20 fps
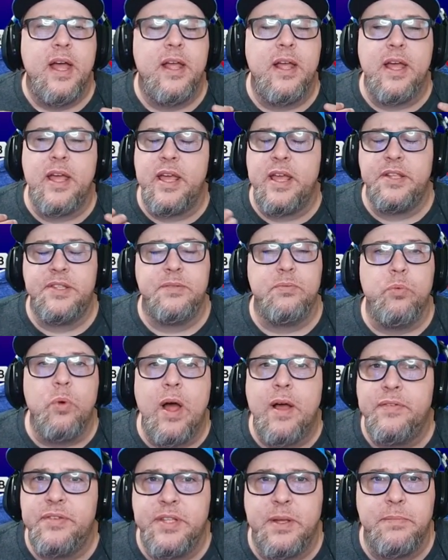it's
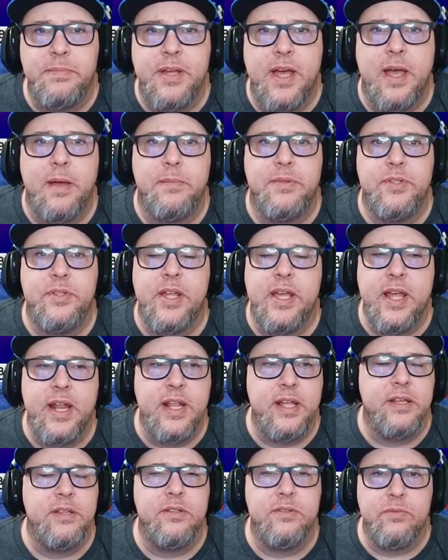rough sometimes. The
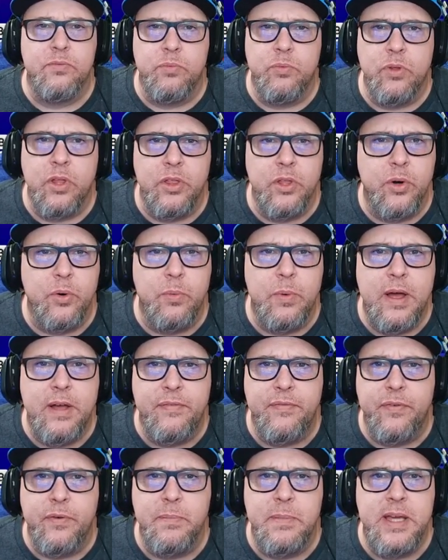hitting's a little
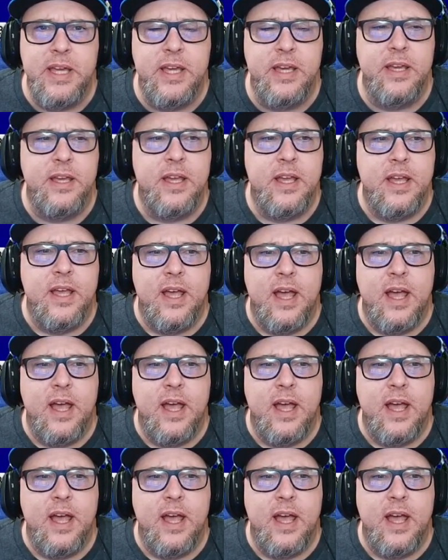rough for me,